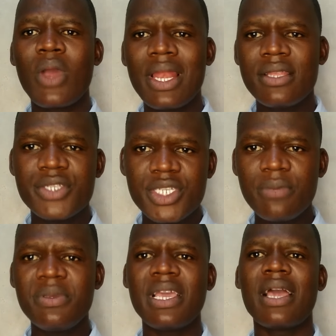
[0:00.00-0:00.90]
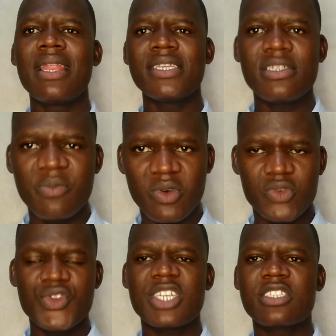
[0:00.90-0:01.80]
will she be
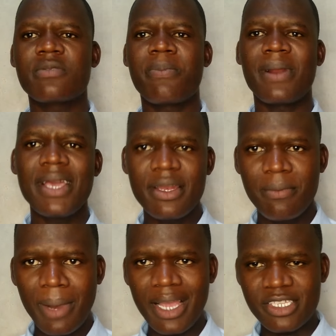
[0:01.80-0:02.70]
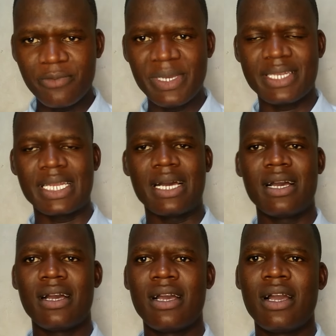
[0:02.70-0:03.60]
eligible to explain much
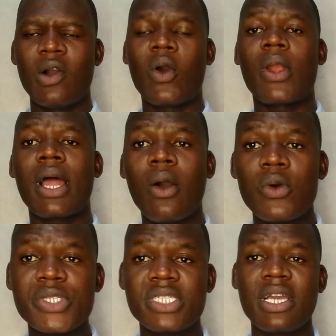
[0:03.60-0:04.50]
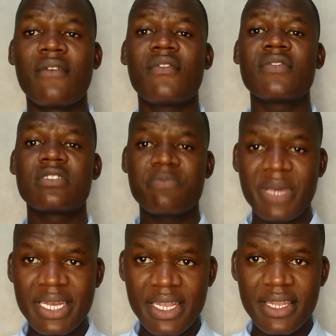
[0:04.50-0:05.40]
better on how she have
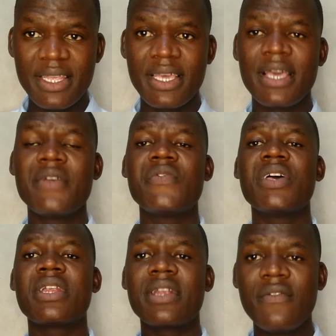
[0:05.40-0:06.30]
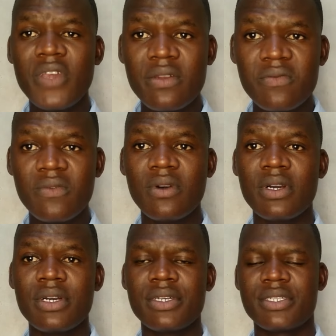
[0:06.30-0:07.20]
spended the revenue
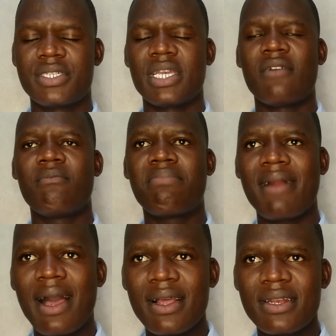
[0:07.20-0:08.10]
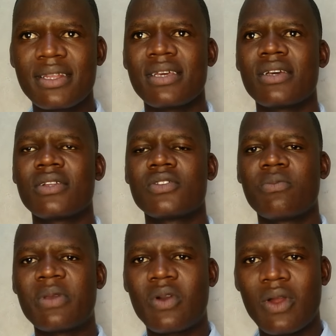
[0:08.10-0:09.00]
she have bragged
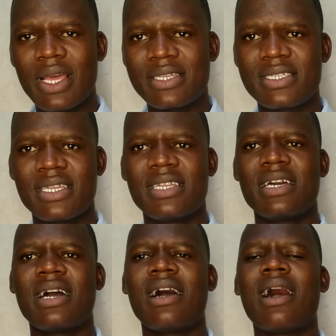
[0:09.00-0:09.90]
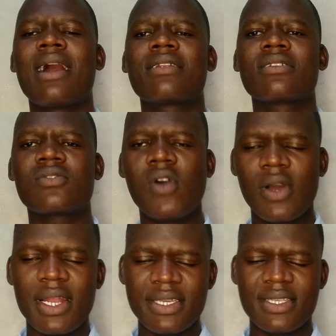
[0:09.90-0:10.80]
to be collected and
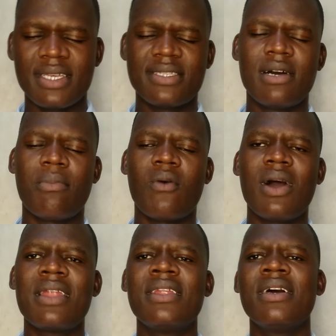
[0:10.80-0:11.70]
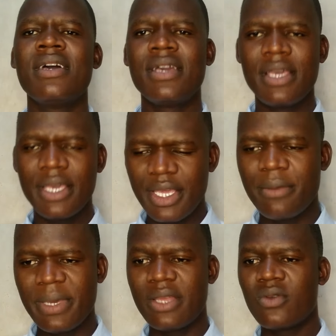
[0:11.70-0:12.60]
recognized as number one
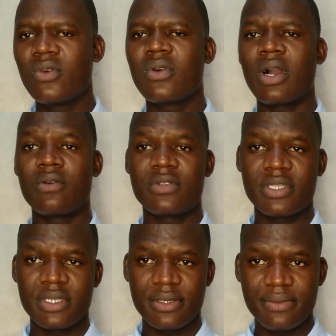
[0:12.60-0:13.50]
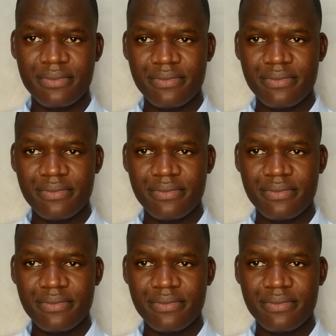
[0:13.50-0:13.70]
in Meru County?